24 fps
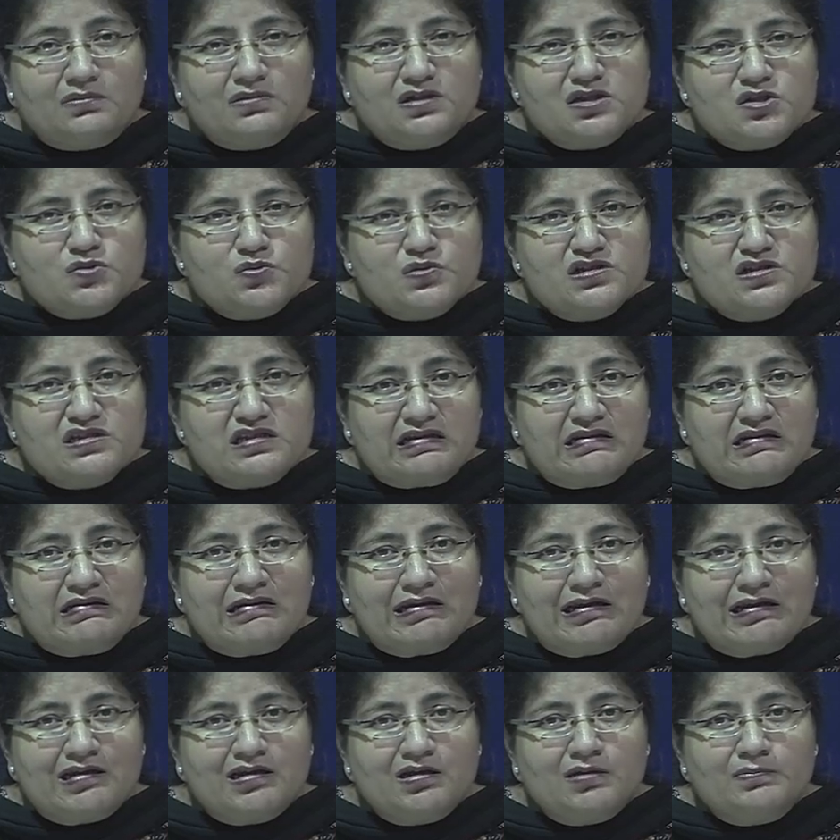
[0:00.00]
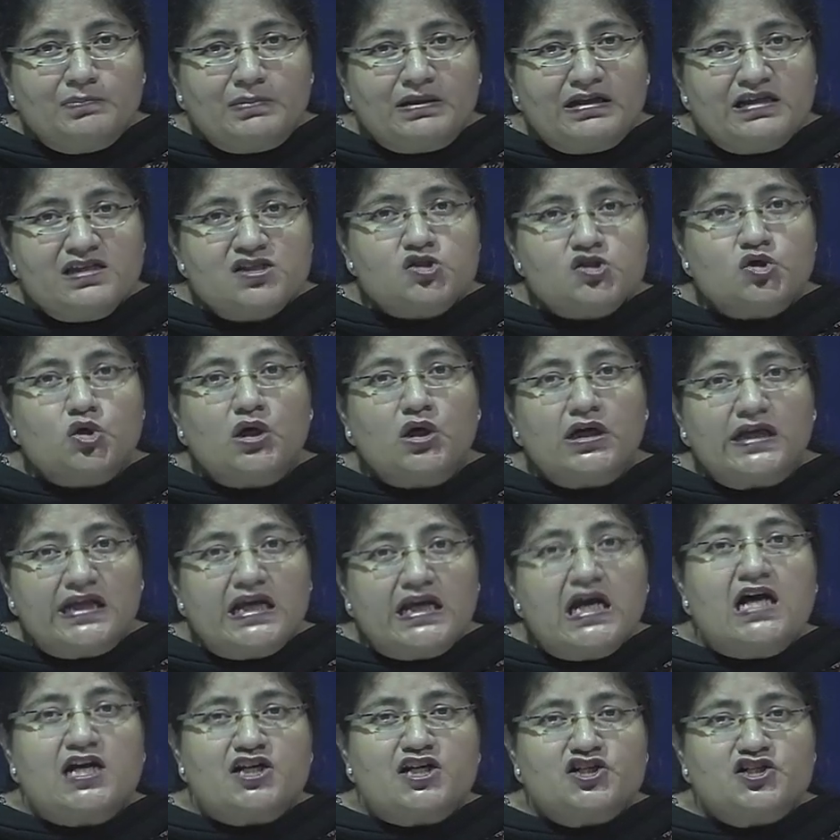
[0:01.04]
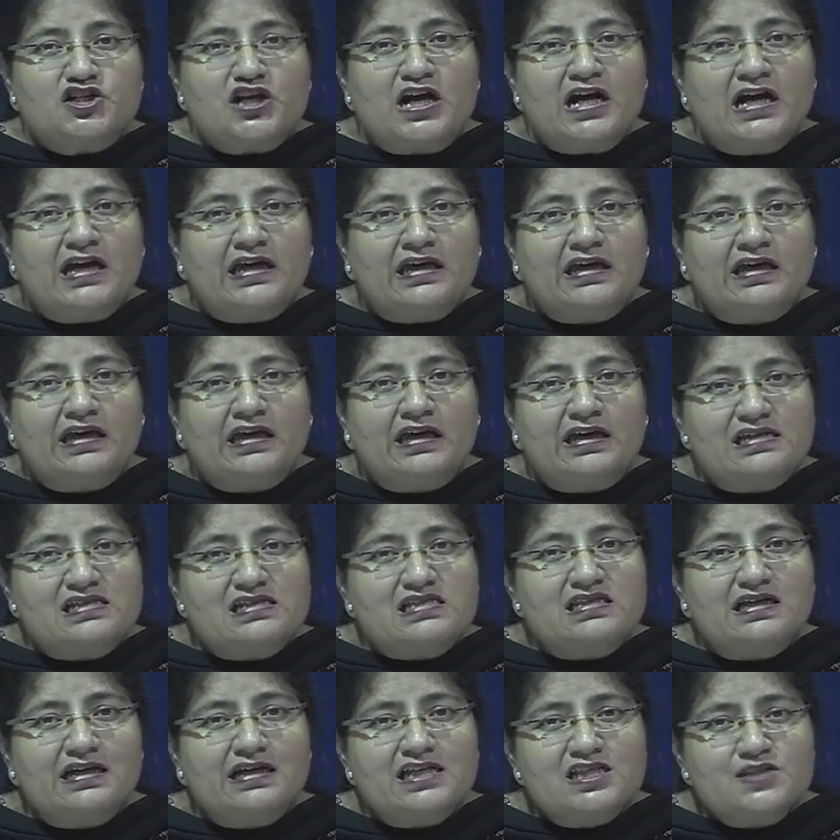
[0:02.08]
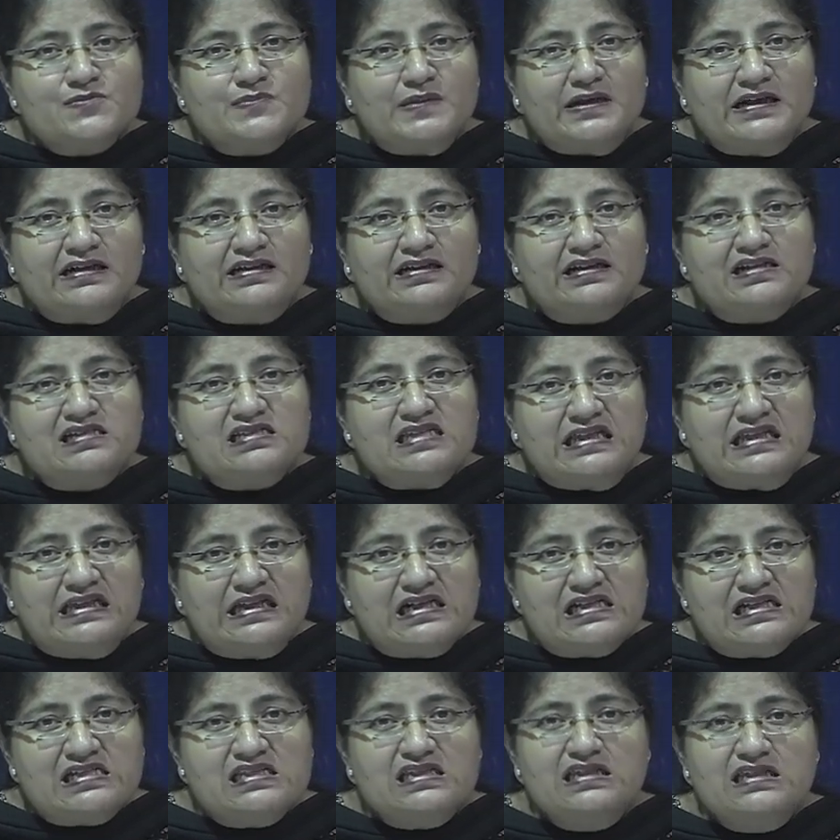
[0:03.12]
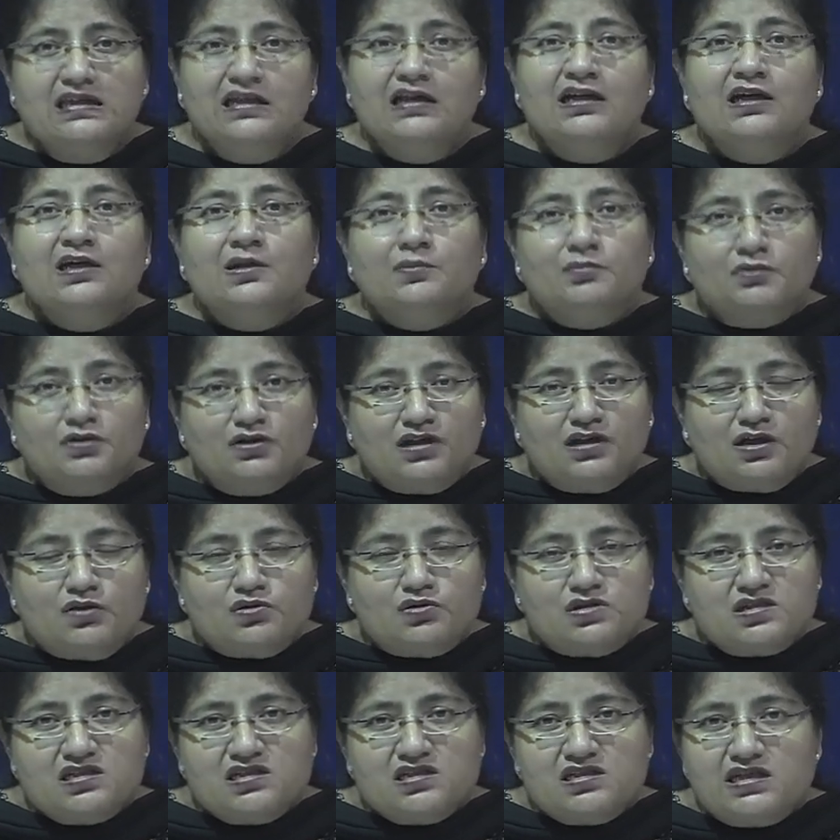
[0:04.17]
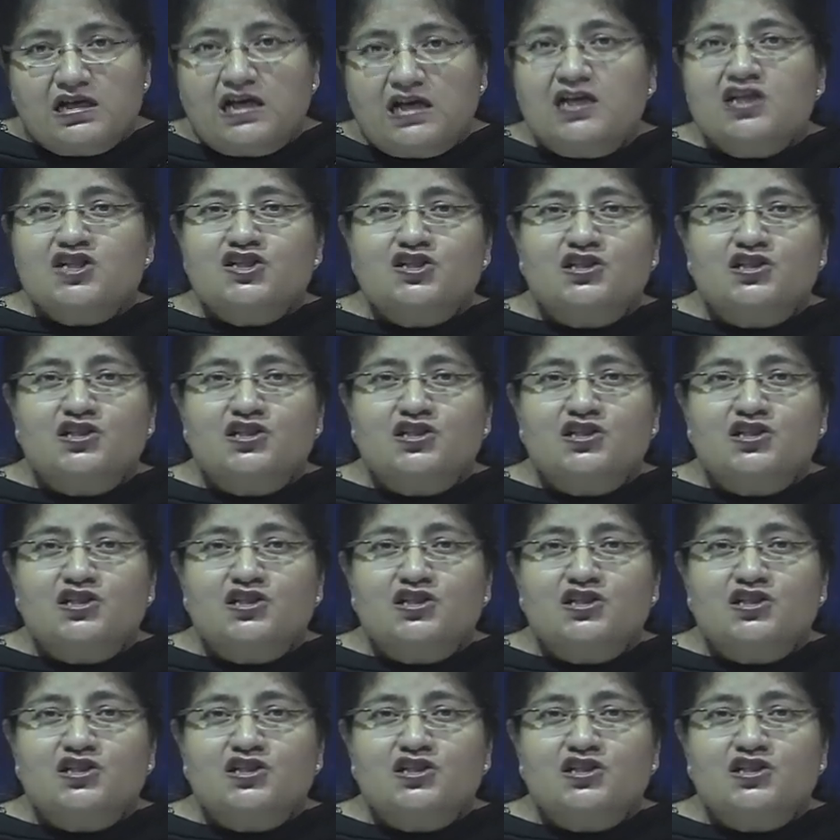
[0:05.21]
This was in a place called Iași, IASI, spelled as Iasi, pronounced as Iași.